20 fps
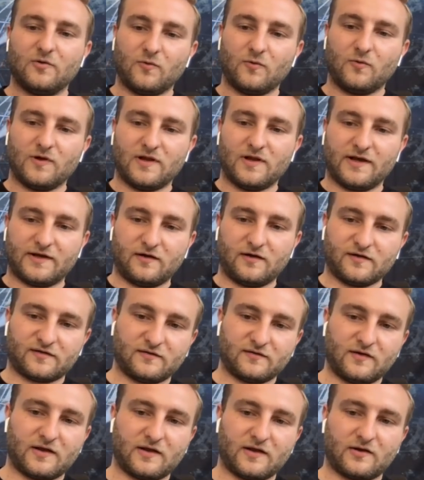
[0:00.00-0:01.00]
We let
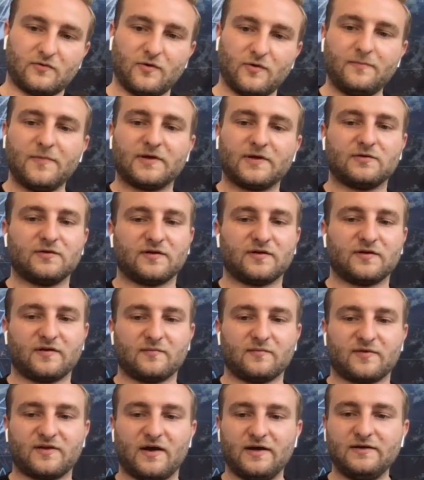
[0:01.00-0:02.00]
also algorithmic tools
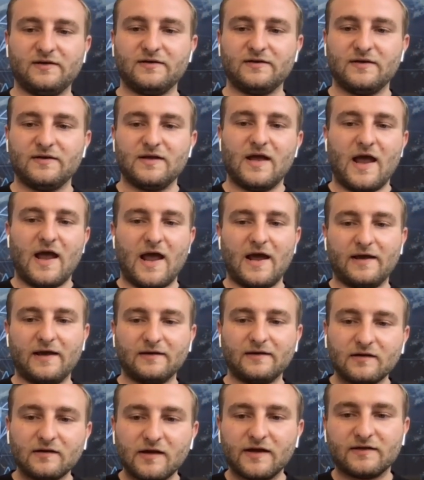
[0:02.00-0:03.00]
inside
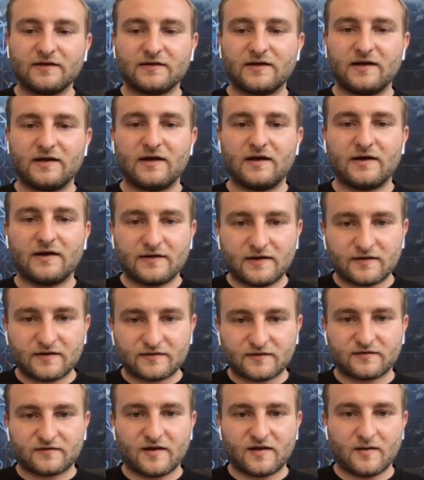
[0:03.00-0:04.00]
and let the data
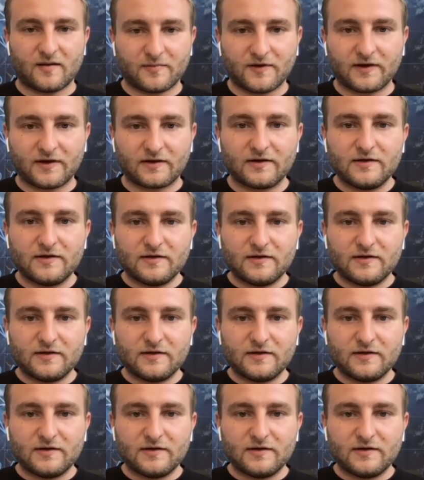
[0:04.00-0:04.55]
analysis happening.